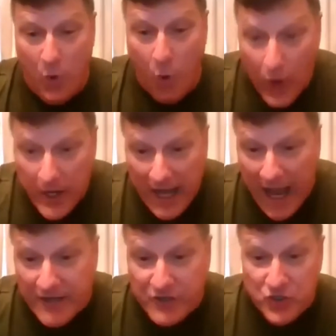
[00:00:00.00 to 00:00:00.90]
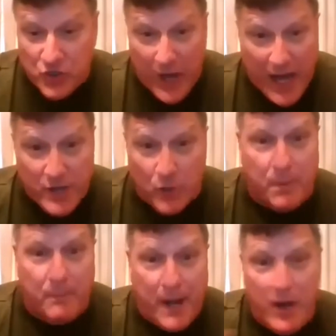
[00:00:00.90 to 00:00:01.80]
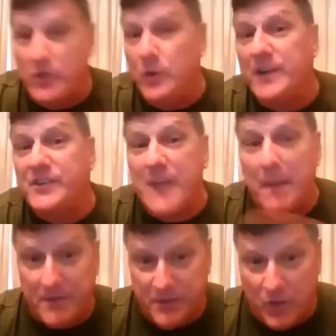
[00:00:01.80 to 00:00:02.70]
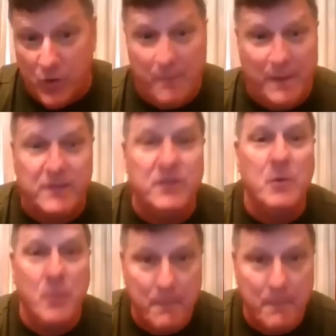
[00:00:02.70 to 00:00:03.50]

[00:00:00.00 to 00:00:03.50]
organized, trained, or prepared to accept this equipment to